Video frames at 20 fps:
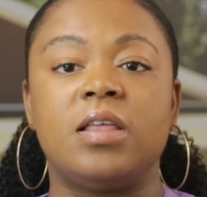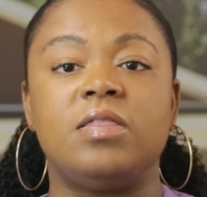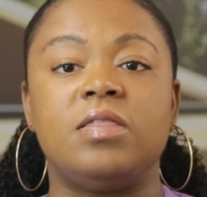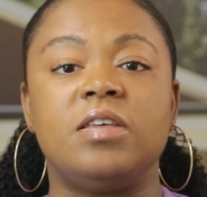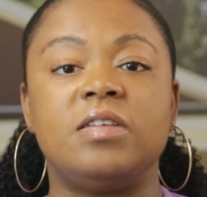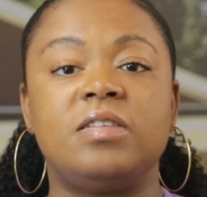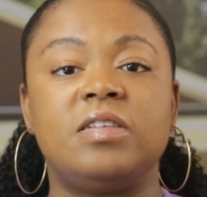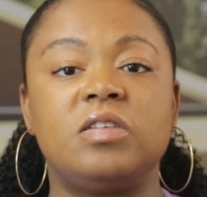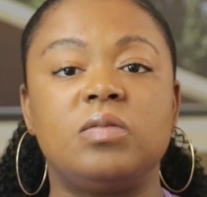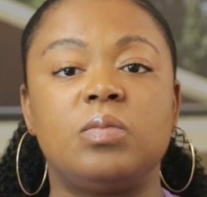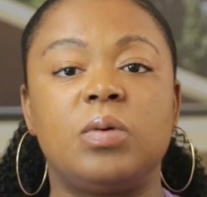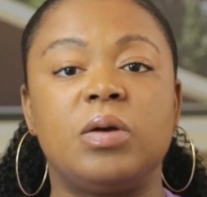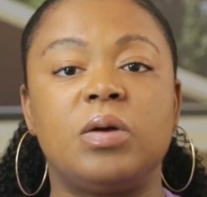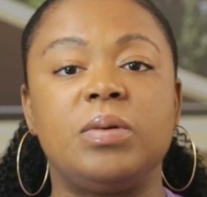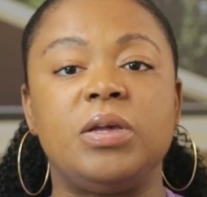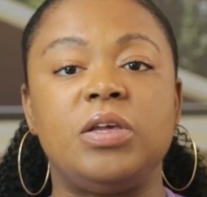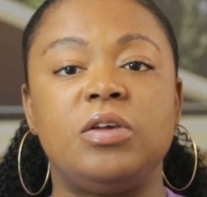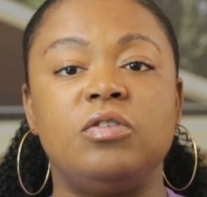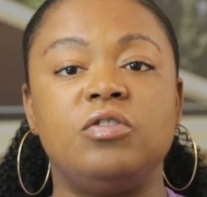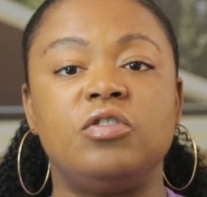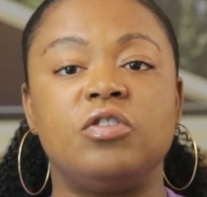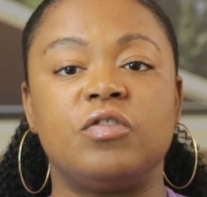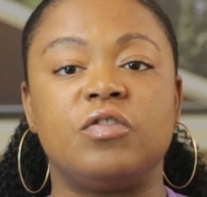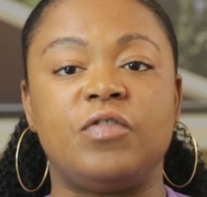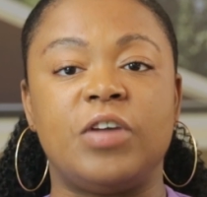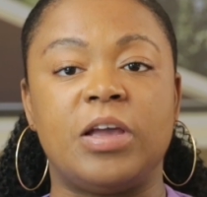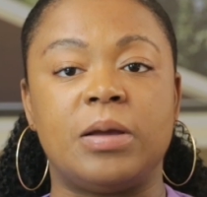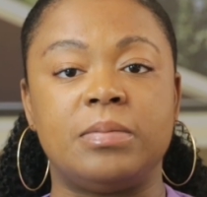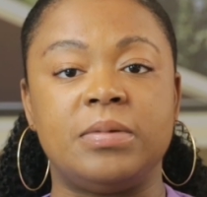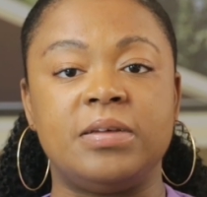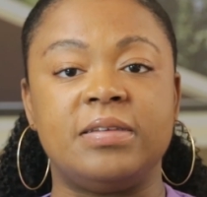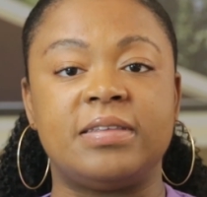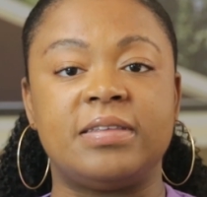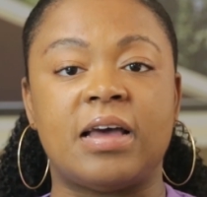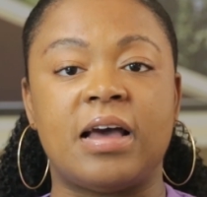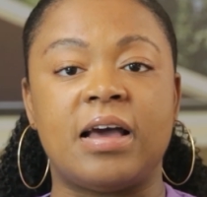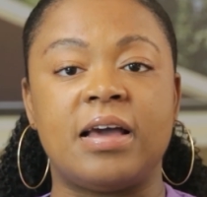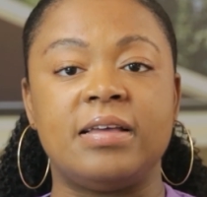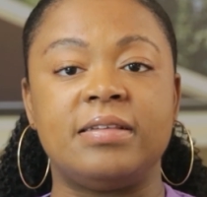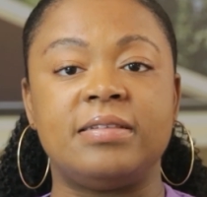This is where we use your family
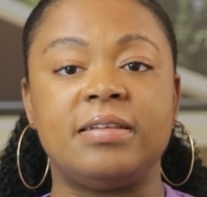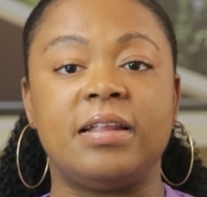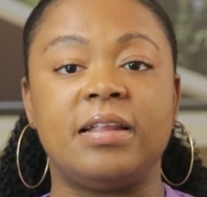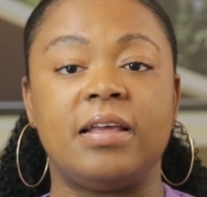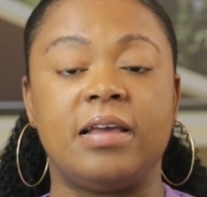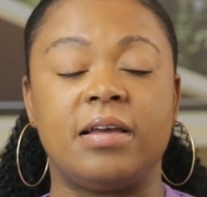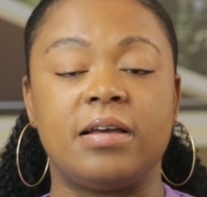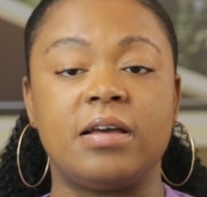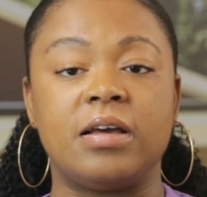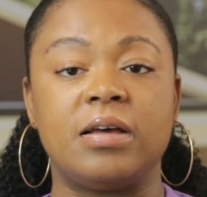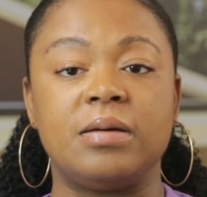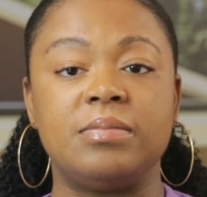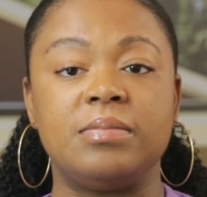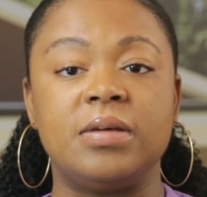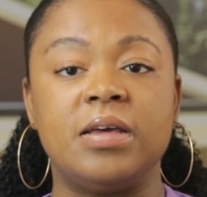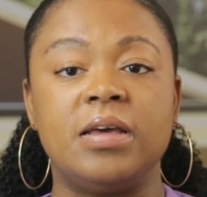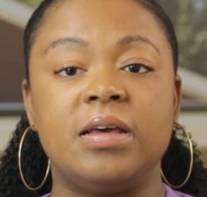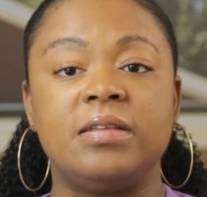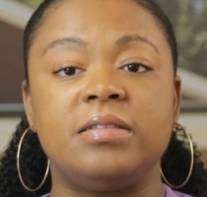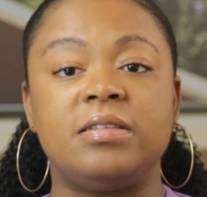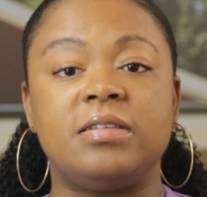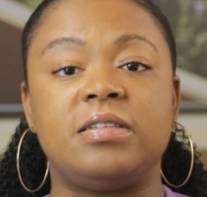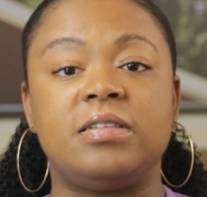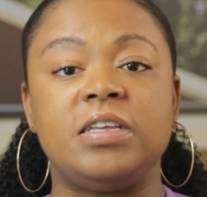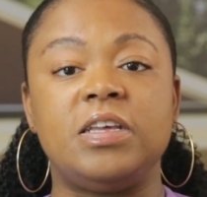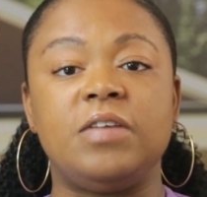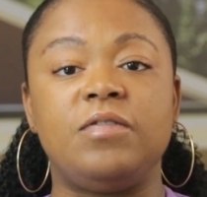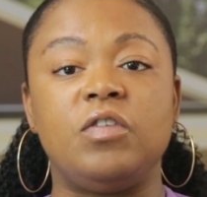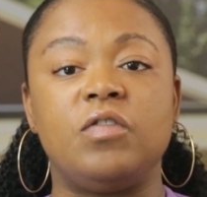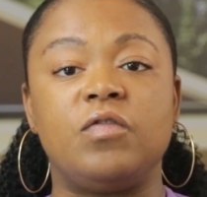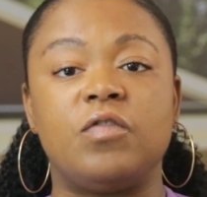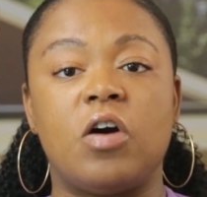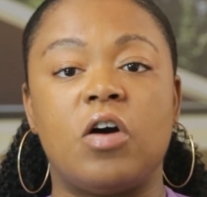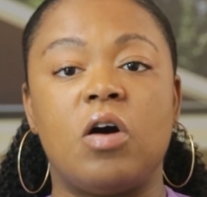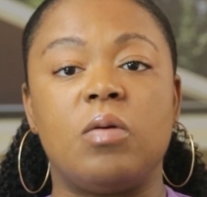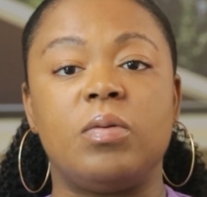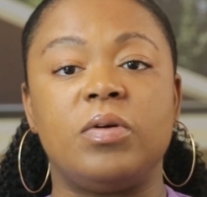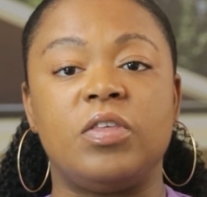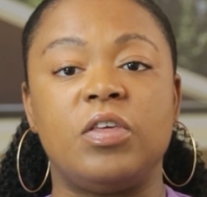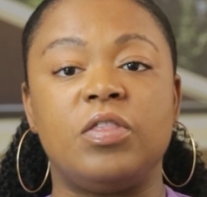size and income to see if you
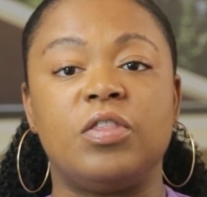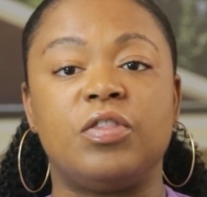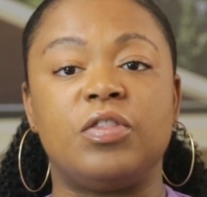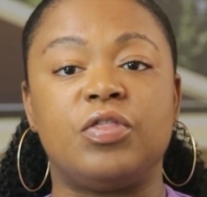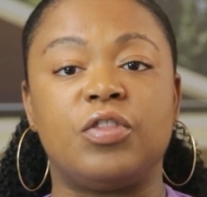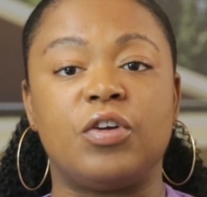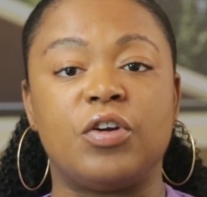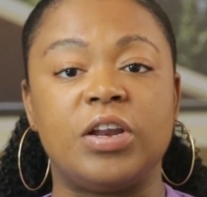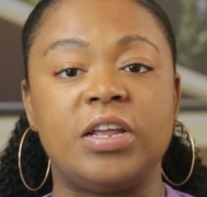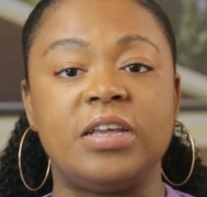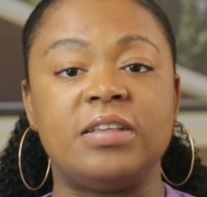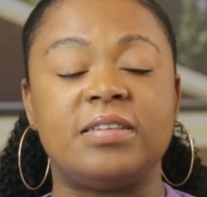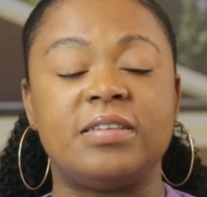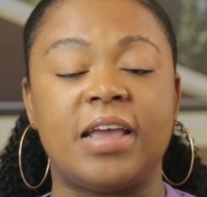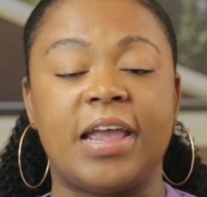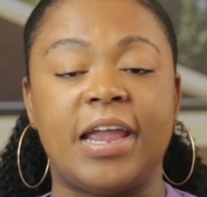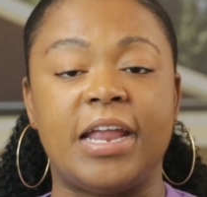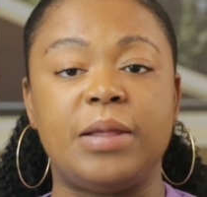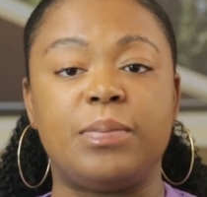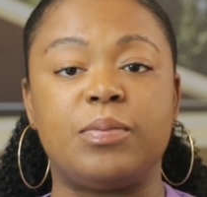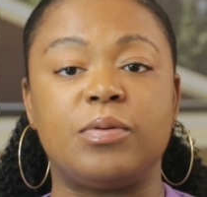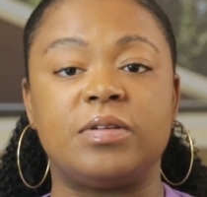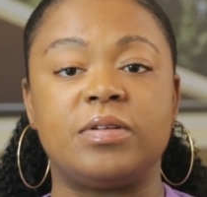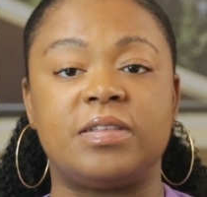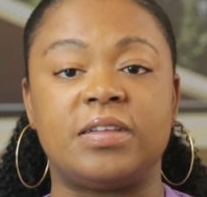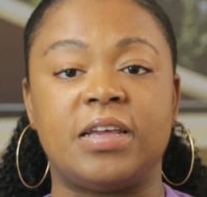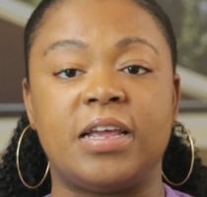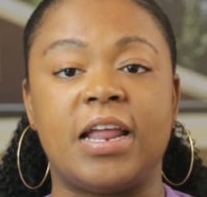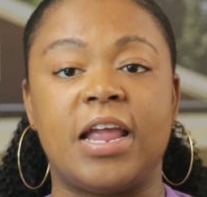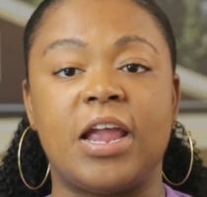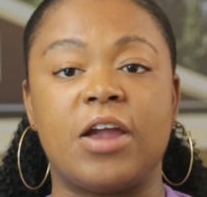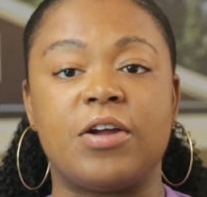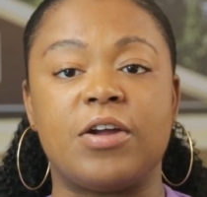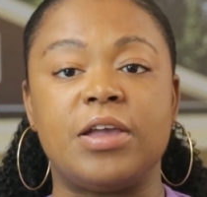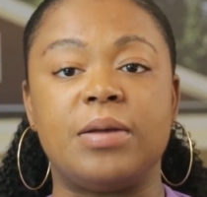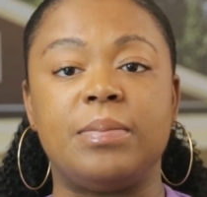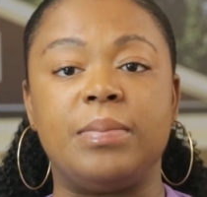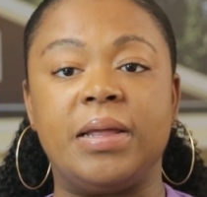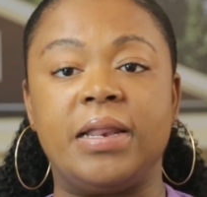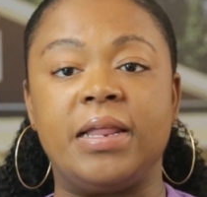fall within the 30 to 80%
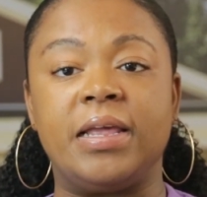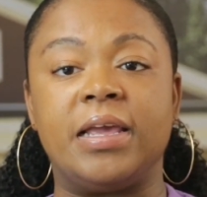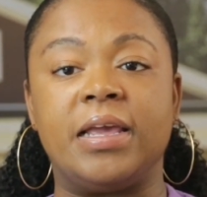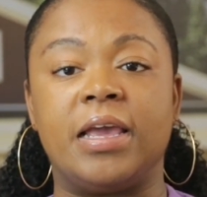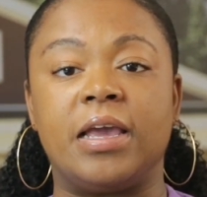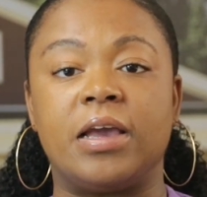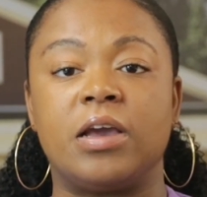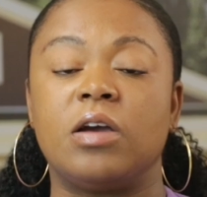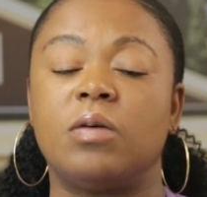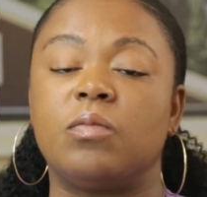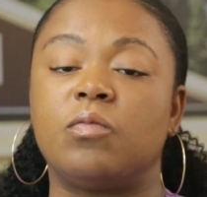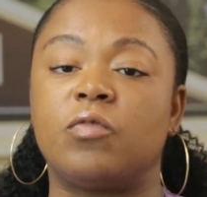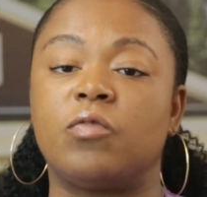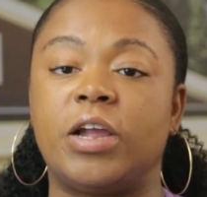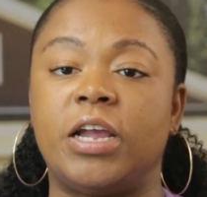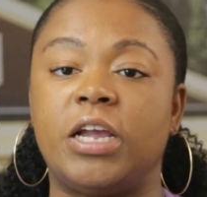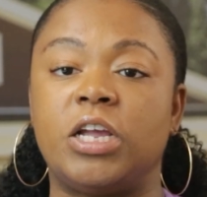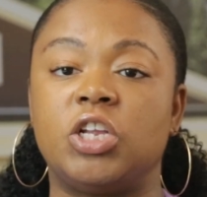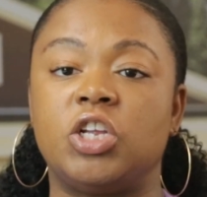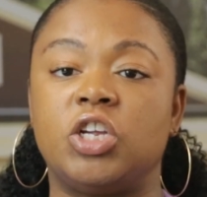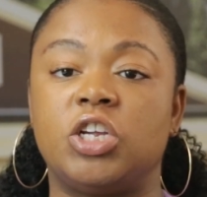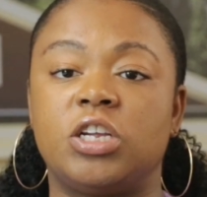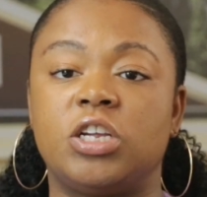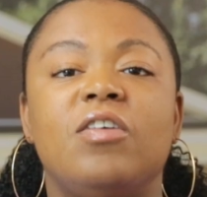area median income range.